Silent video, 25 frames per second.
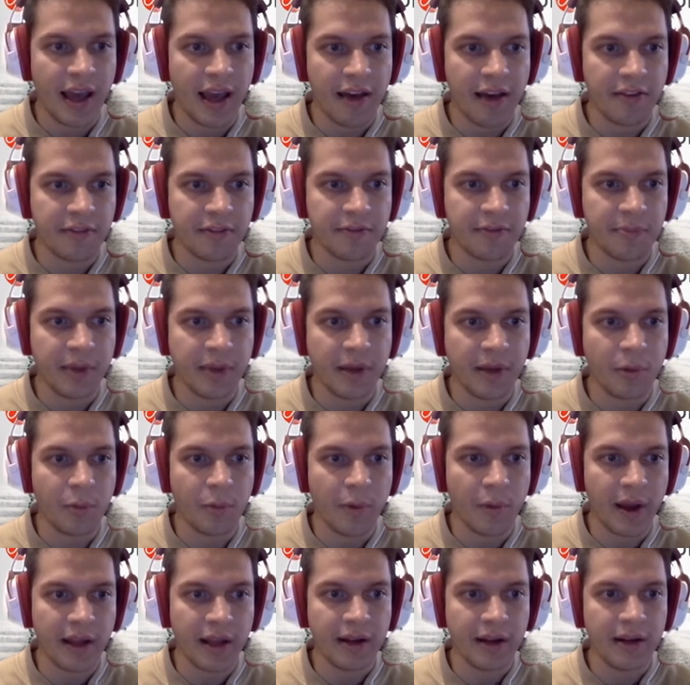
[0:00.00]
has been
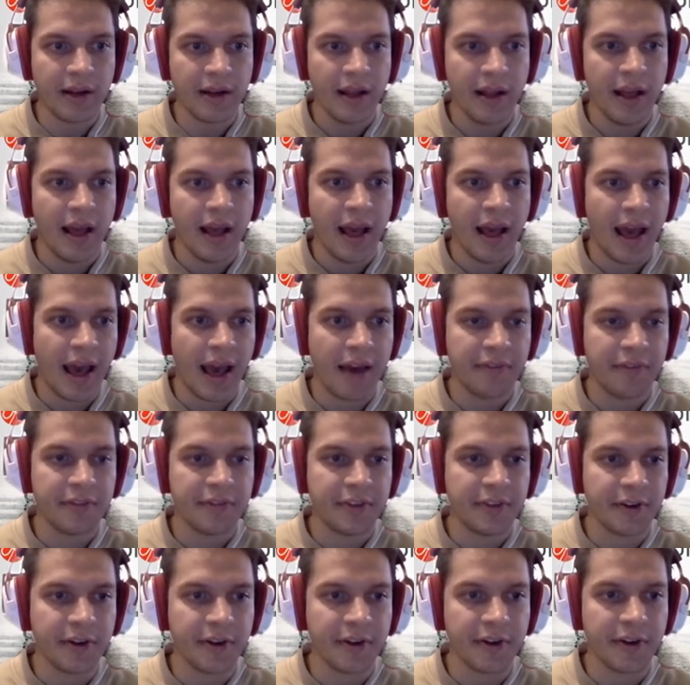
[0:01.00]
run
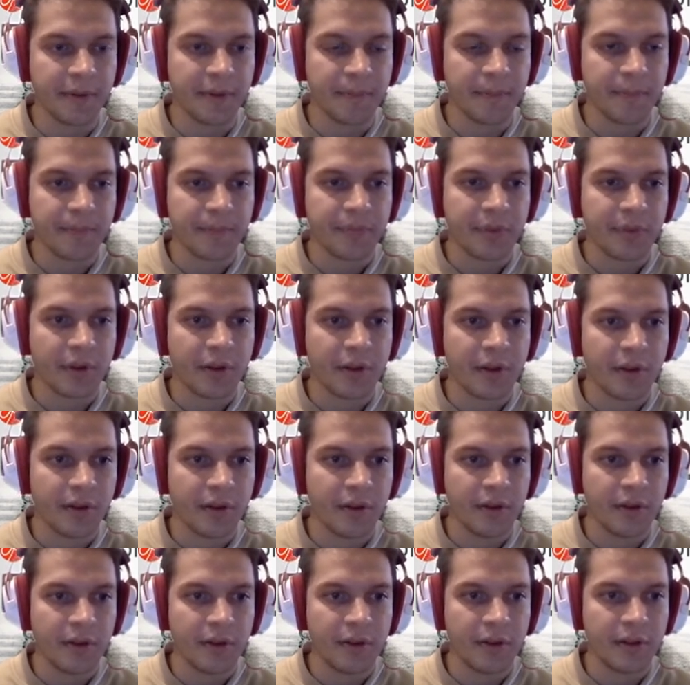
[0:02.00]
after
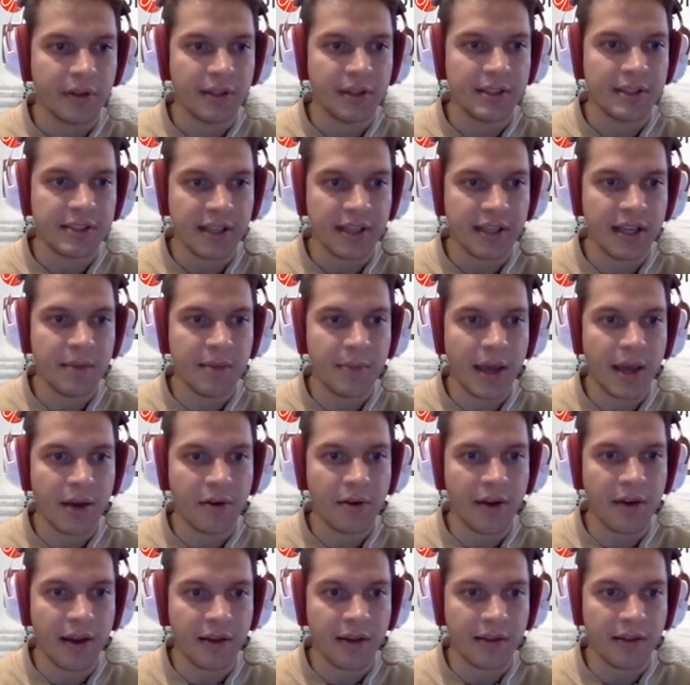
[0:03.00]
this
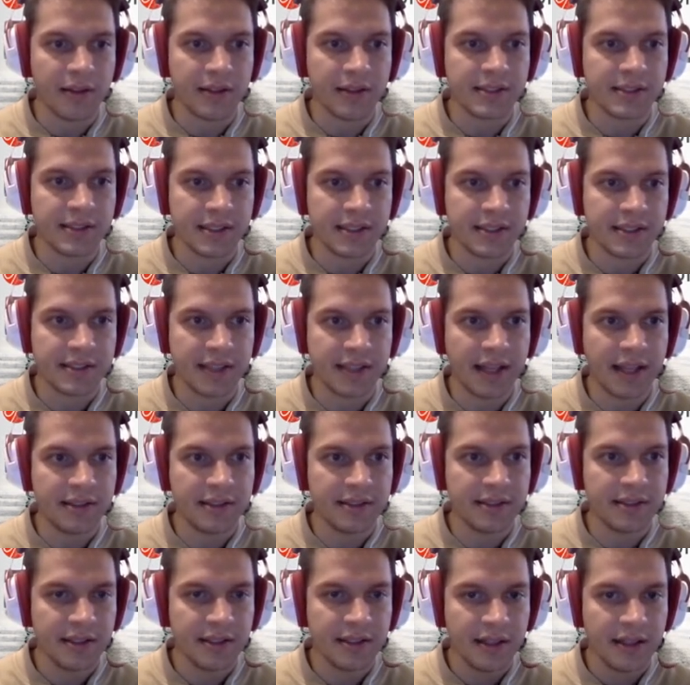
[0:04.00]
email is
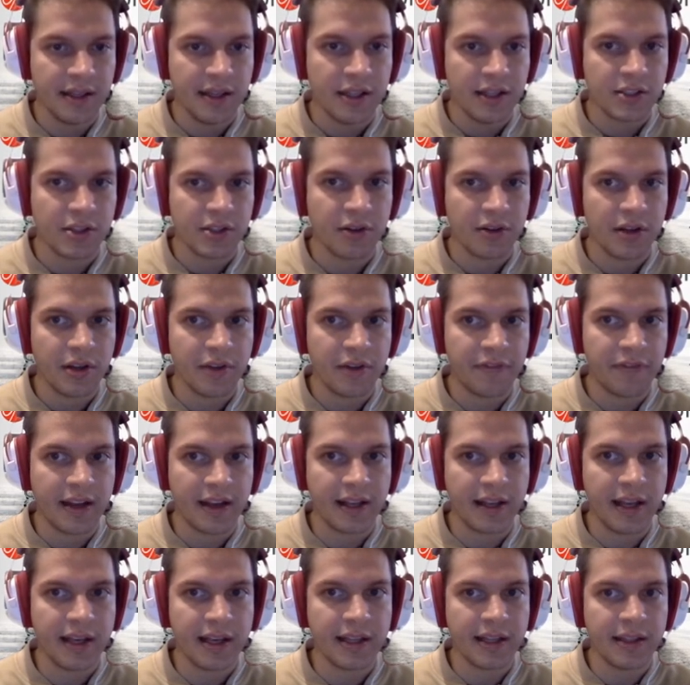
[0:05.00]
sent. So if
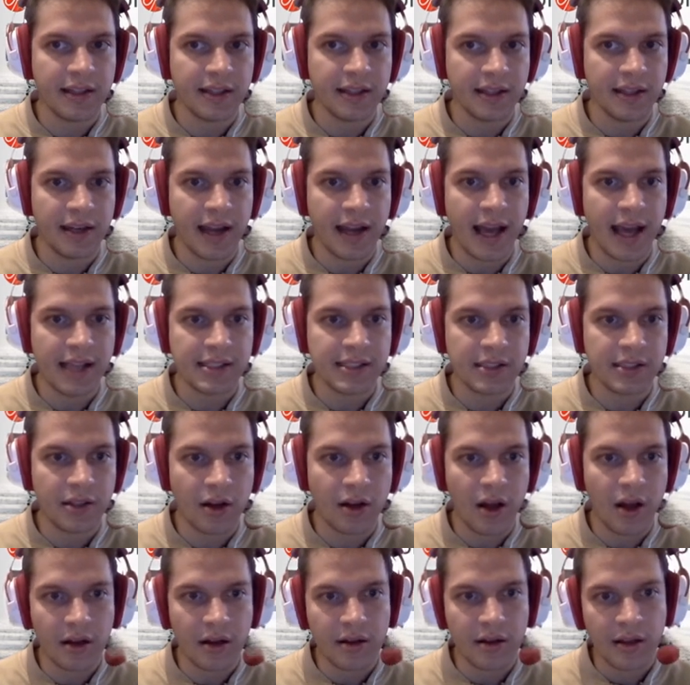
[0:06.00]
I click in the last
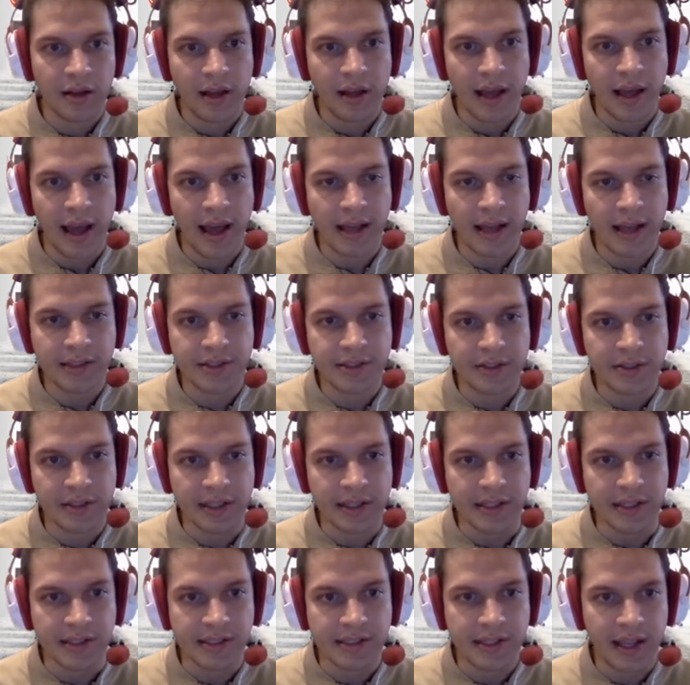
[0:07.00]
log, as you
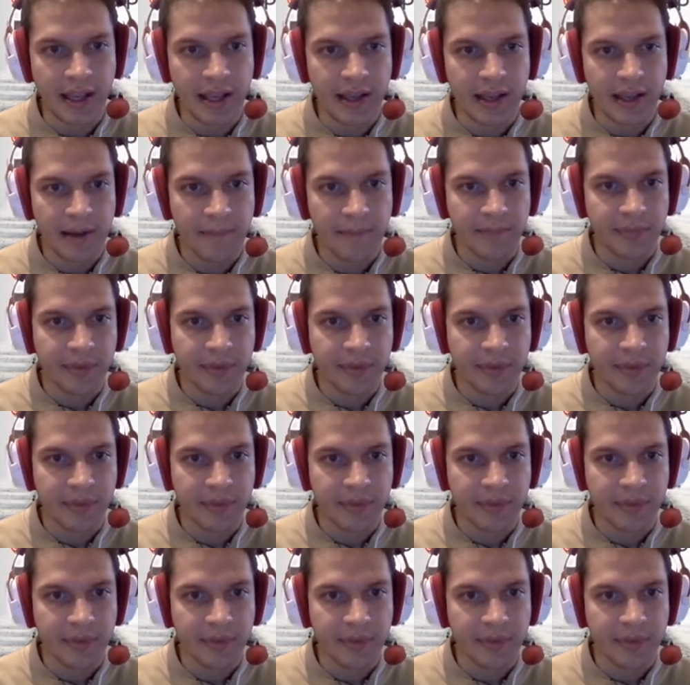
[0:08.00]
can see,